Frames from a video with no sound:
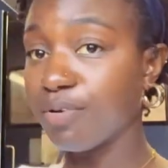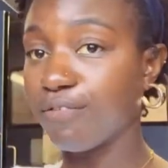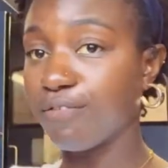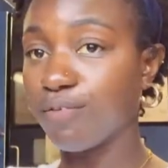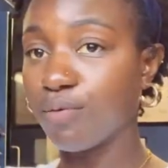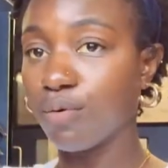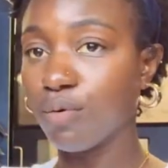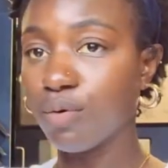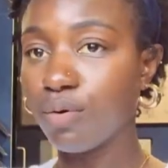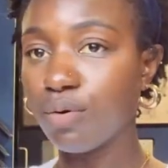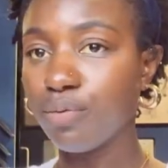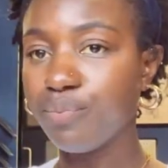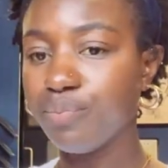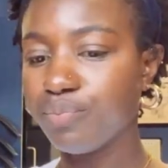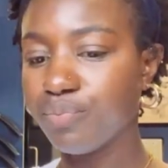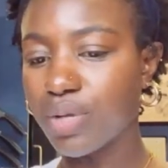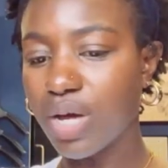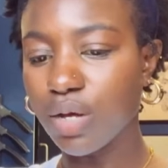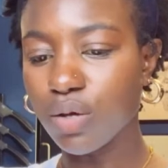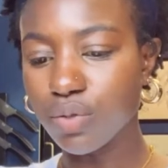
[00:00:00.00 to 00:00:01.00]
before,
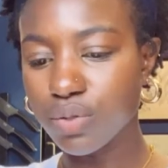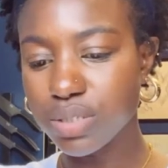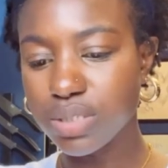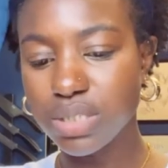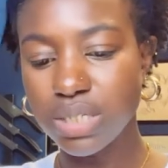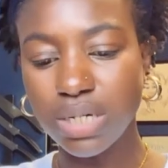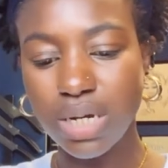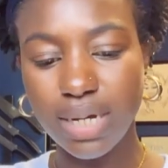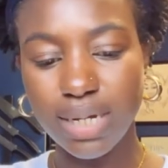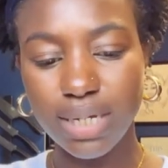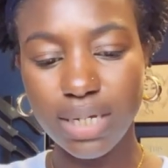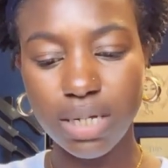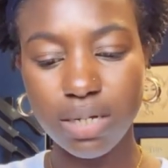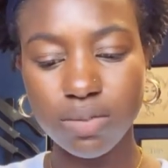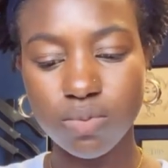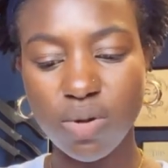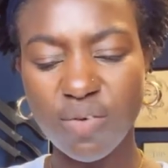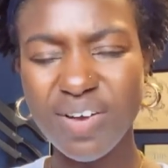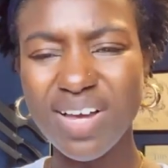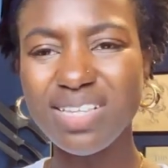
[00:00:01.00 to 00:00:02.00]
I got this in IKEA
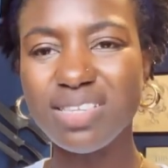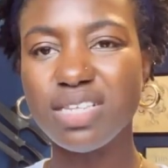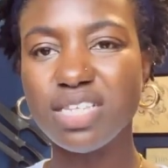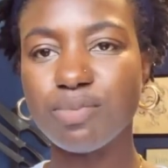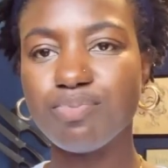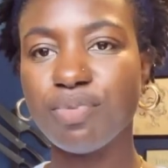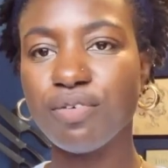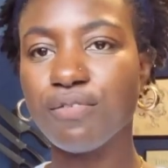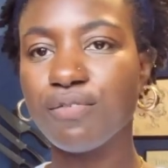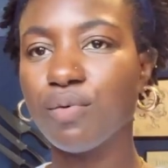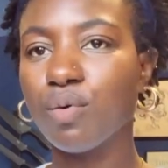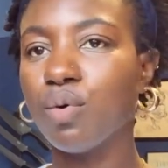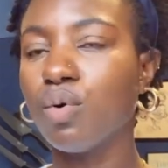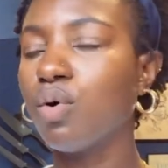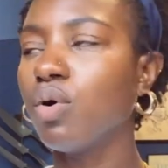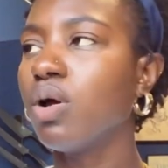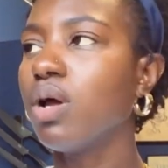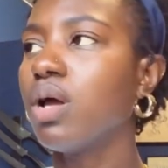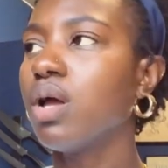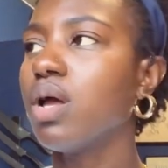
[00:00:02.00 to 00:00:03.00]
as well. I've had this
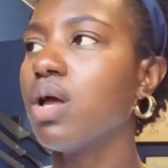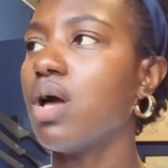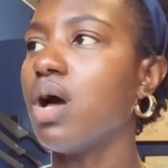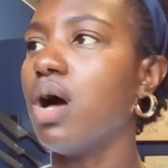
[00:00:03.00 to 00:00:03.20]
before.